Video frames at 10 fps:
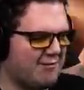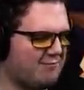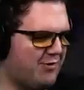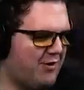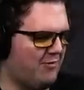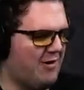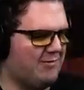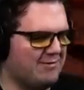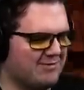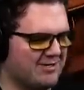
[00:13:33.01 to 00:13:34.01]
boat while
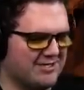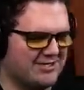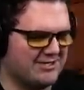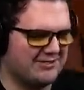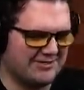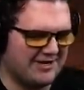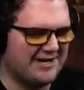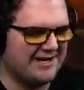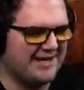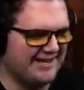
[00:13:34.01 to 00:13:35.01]
we were ashore.
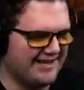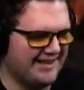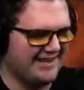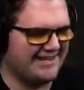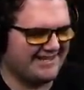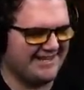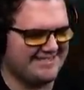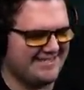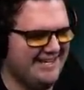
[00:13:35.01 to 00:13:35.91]
Chest